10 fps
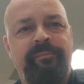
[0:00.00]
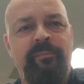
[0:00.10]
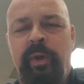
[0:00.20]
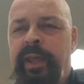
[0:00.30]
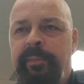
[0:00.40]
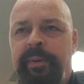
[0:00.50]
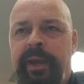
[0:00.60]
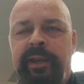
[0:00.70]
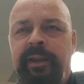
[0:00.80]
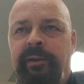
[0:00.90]
When that
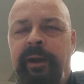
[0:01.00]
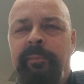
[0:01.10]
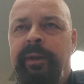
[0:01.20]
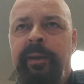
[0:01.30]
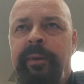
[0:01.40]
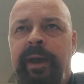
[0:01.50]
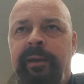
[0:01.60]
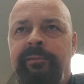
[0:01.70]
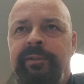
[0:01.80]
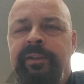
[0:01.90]
Painkiller album came out,
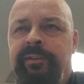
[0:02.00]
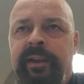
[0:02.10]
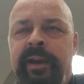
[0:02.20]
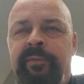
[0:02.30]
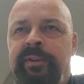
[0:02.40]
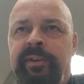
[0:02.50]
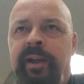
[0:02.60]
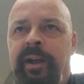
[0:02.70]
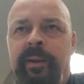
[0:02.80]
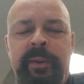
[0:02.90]
it was just every song.